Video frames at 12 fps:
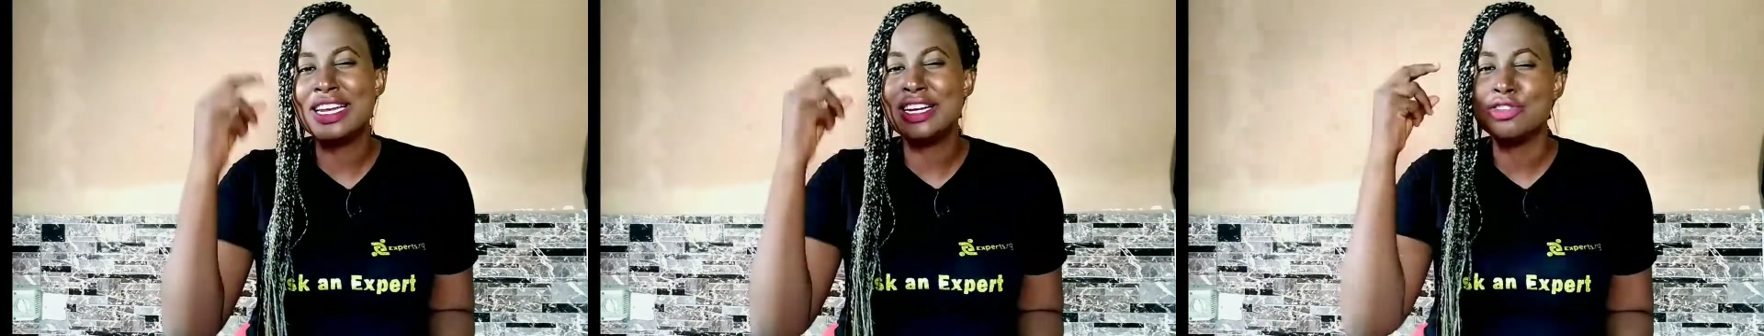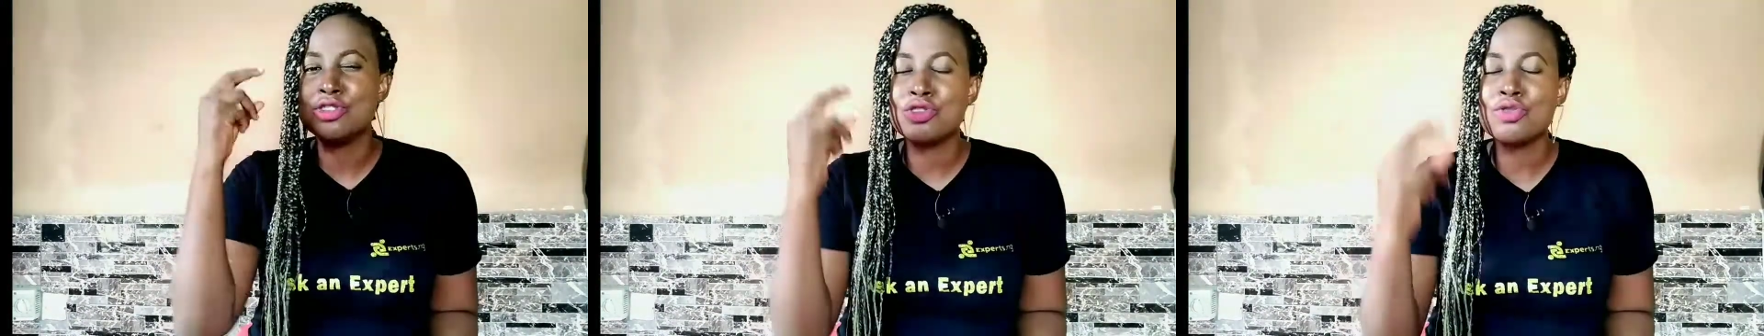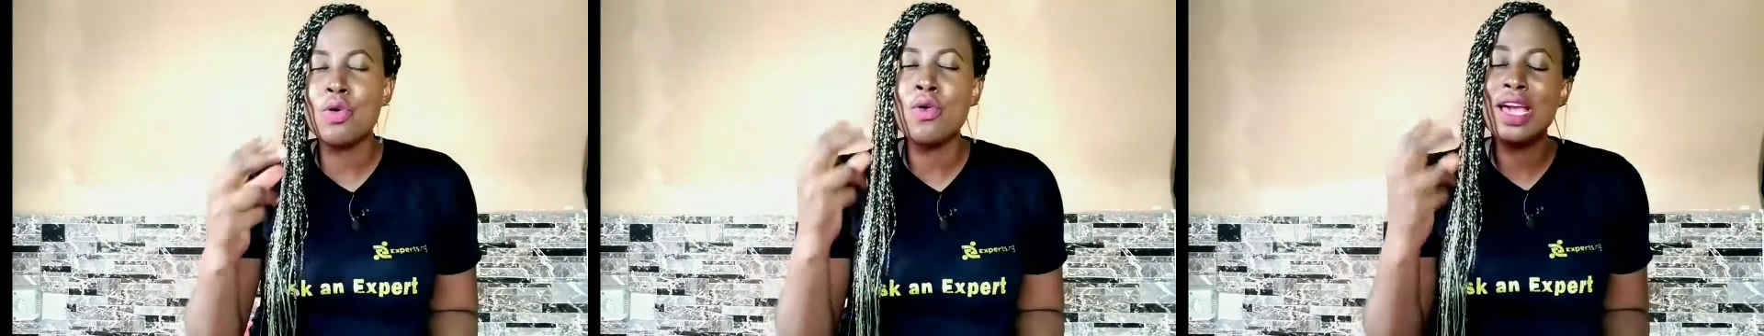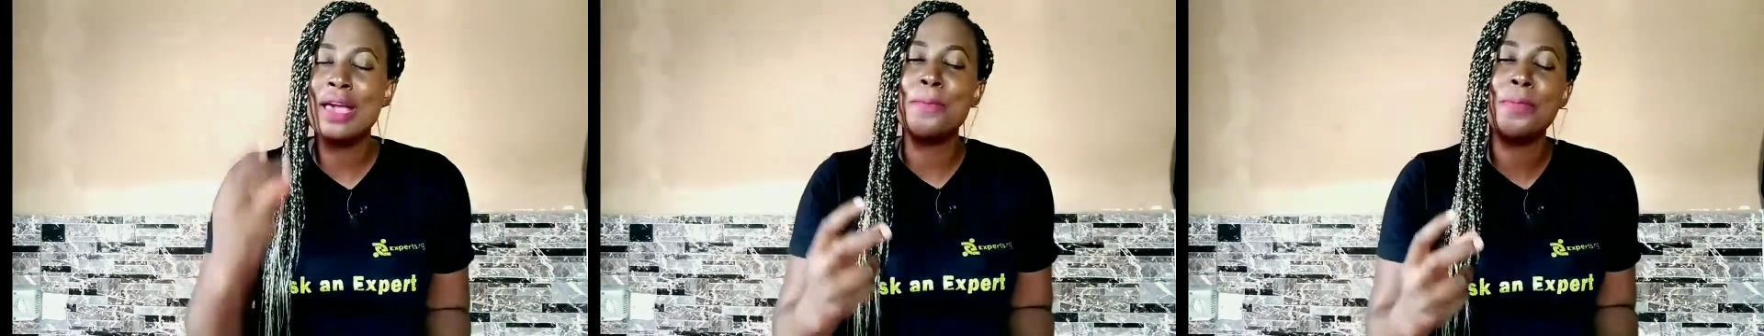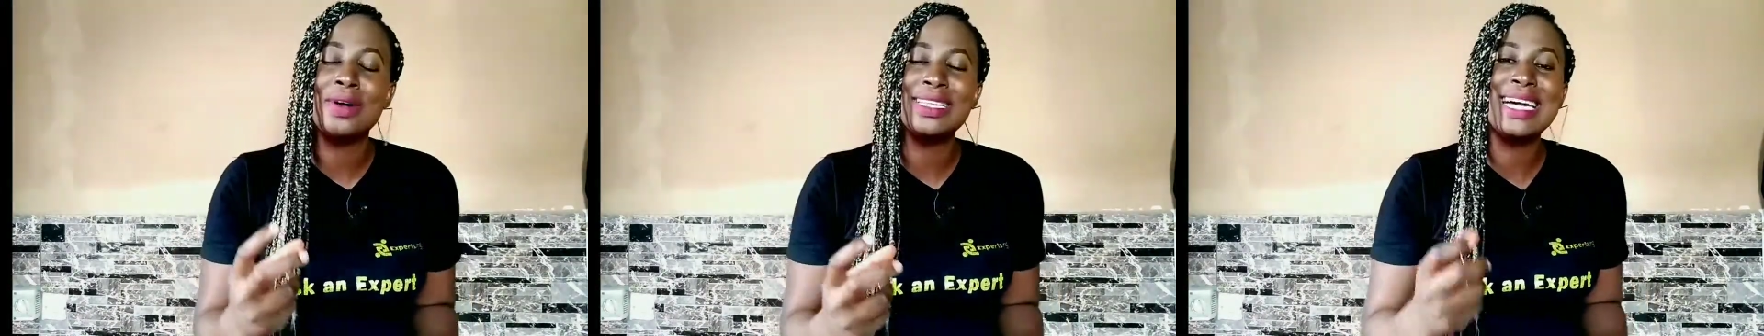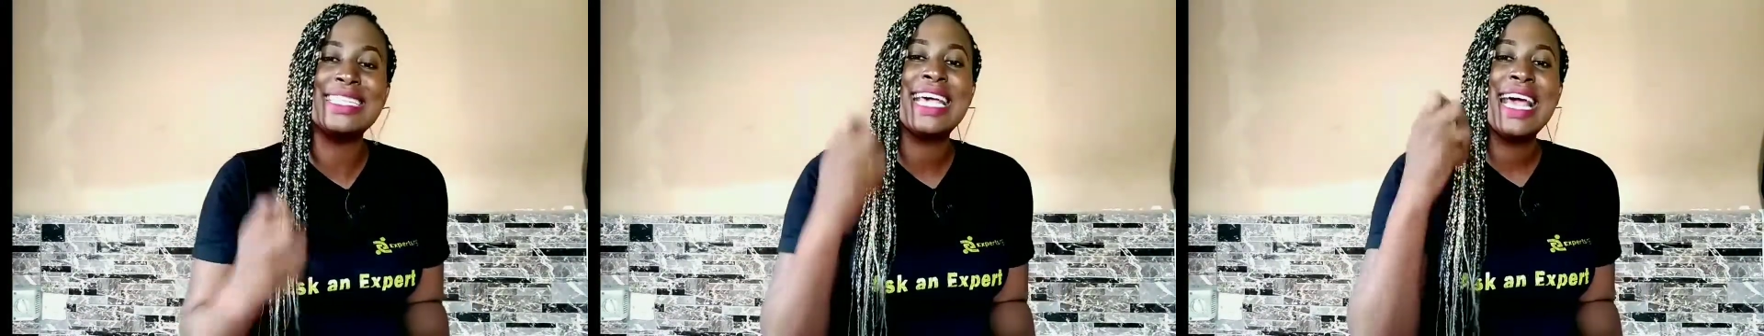It is so
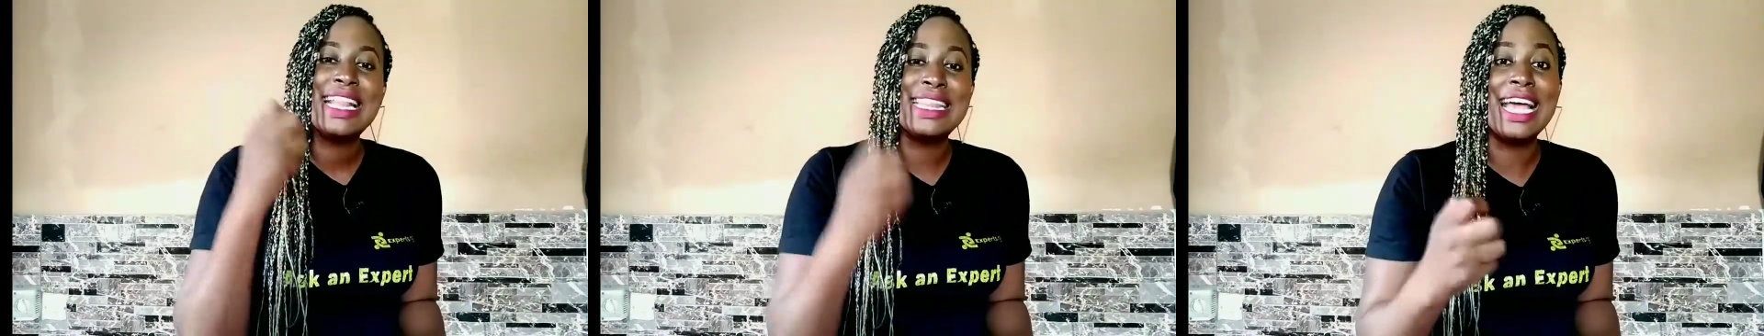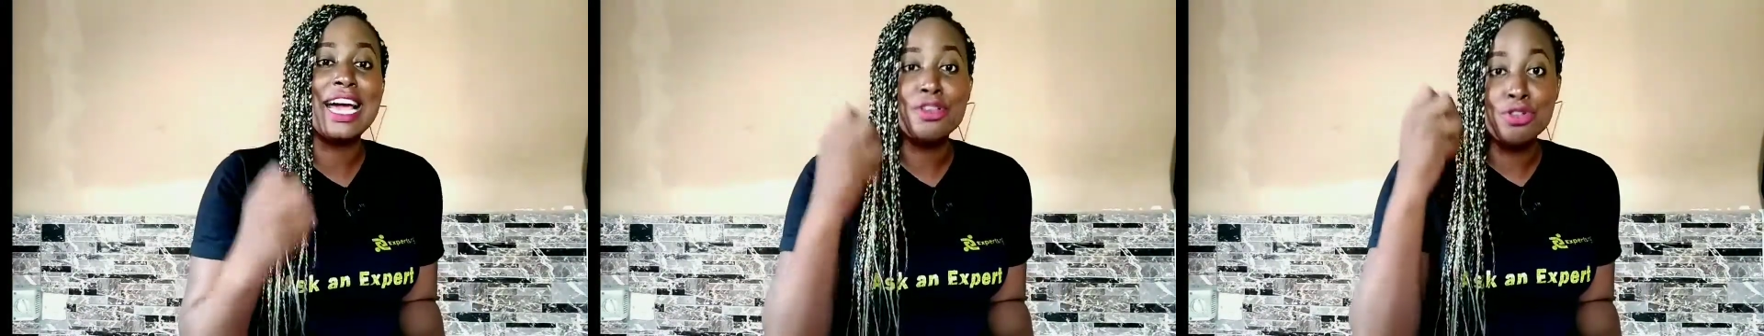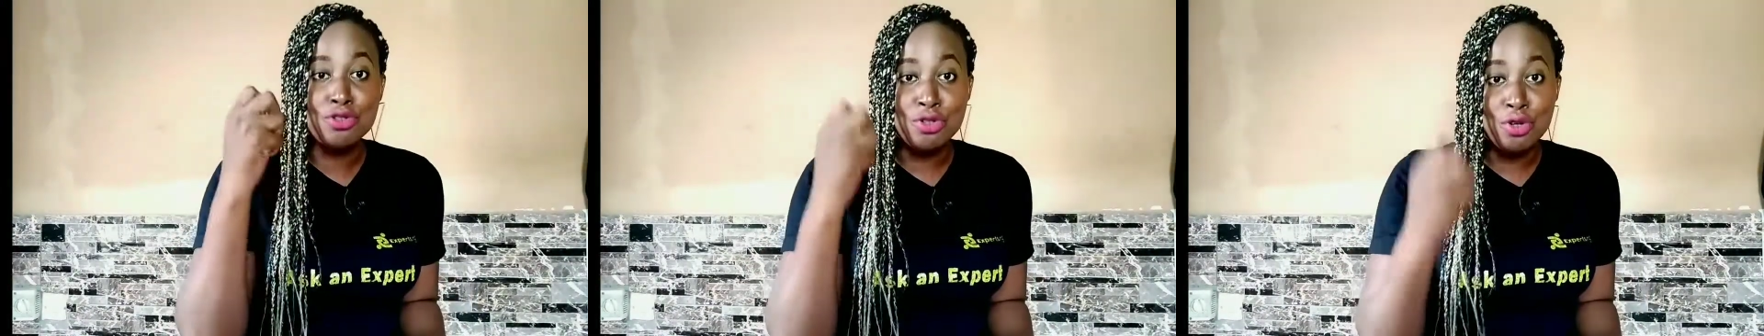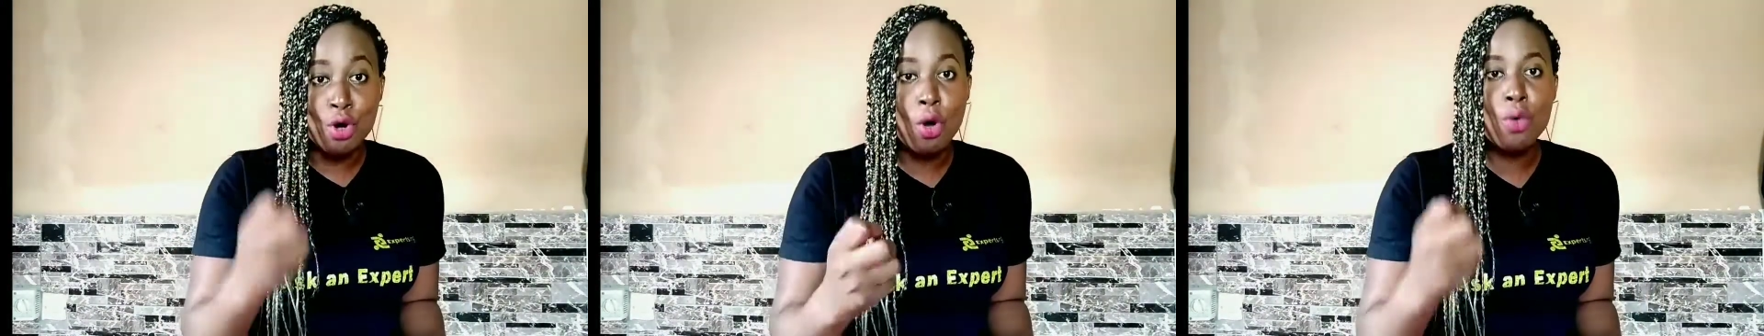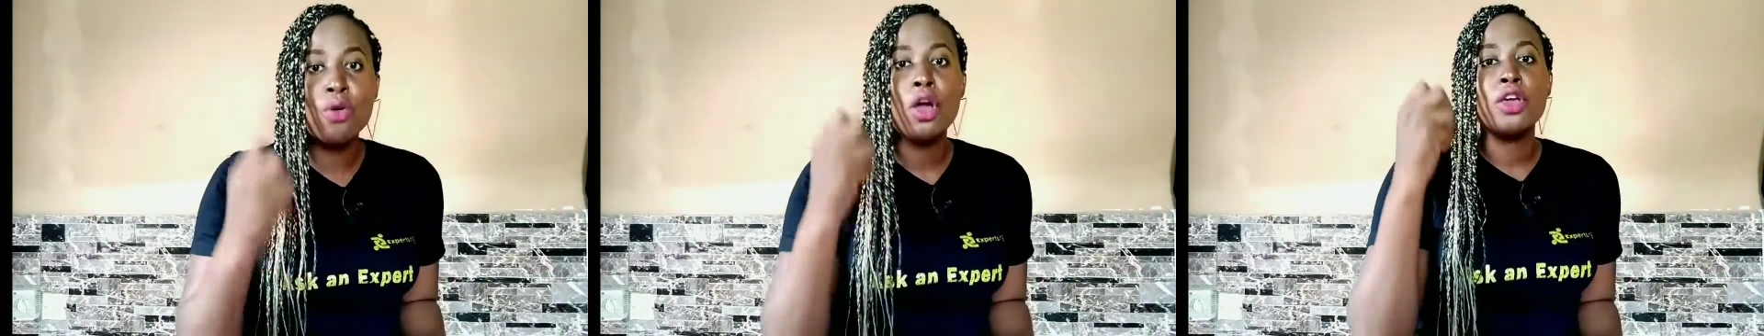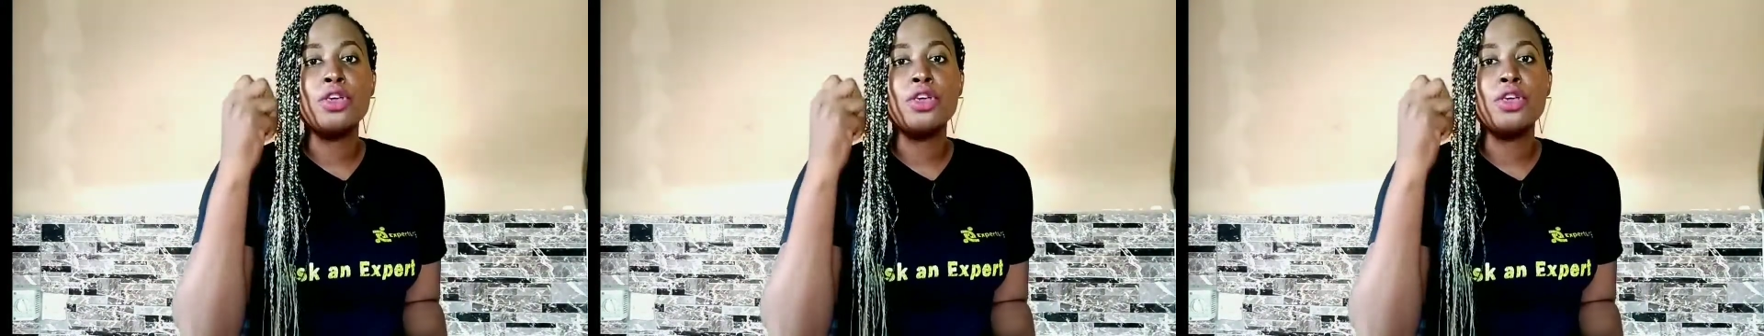important that you know